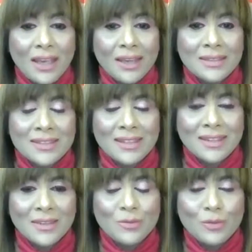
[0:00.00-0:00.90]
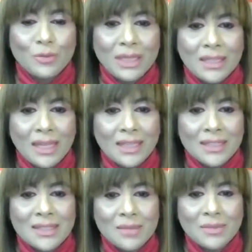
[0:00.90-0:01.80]
And for me, that
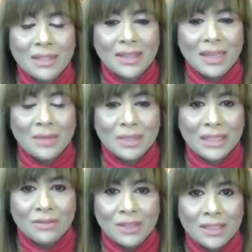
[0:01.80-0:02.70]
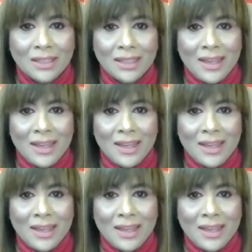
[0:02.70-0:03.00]
is something that I believe in.